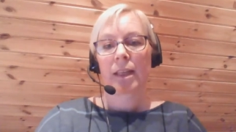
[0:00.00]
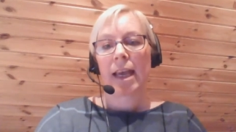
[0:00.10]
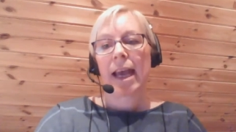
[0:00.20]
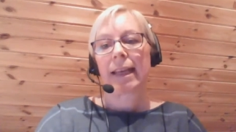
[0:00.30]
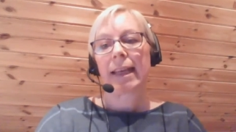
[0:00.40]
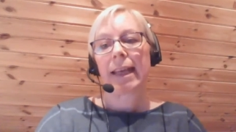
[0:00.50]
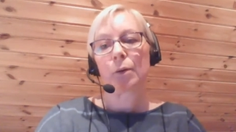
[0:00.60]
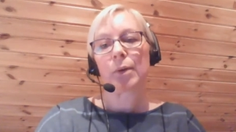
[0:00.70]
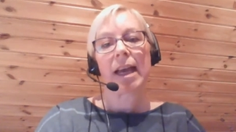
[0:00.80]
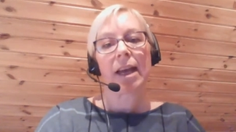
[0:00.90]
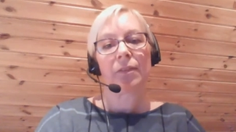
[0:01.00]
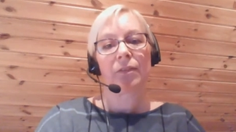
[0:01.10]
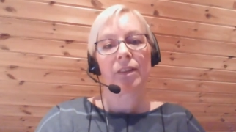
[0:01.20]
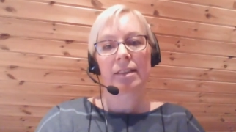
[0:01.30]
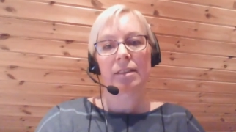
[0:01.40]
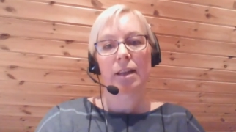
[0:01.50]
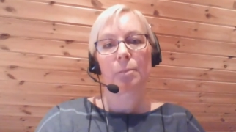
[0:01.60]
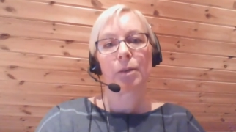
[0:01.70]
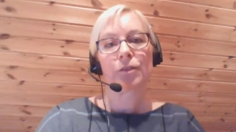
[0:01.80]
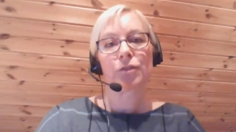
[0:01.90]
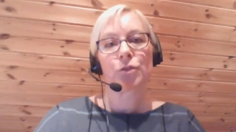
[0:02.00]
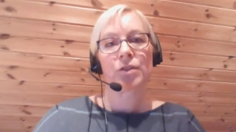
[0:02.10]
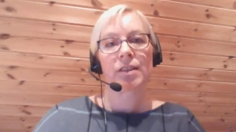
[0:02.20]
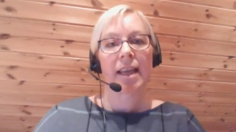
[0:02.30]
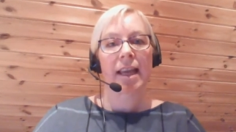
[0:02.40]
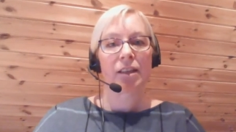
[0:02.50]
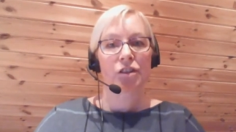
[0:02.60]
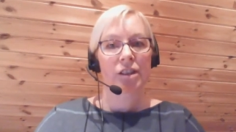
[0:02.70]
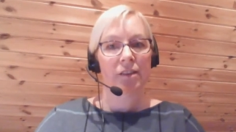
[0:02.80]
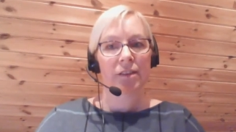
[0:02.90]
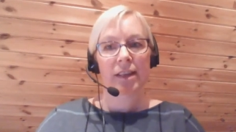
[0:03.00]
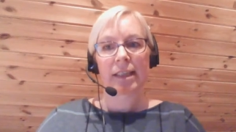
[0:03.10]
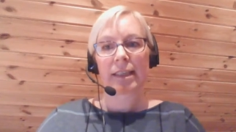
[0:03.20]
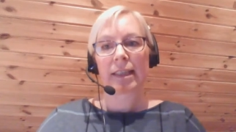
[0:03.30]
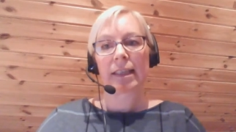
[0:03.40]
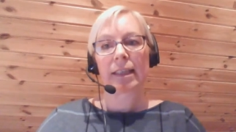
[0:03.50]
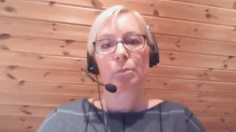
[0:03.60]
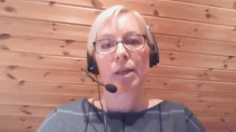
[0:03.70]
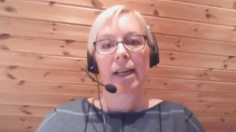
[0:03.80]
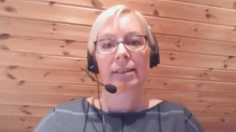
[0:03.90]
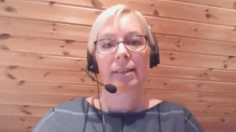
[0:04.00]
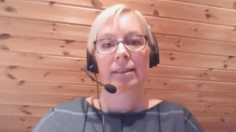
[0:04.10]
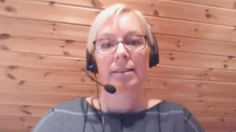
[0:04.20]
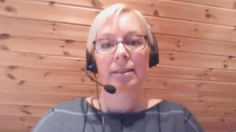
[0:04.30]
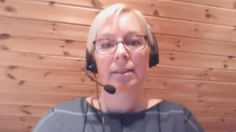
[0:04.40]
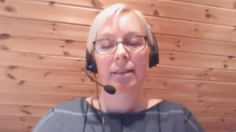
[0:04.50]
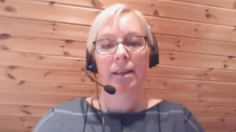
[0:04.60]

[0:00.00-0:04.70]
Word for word: And here we have an example of sustained shared thinking in practice.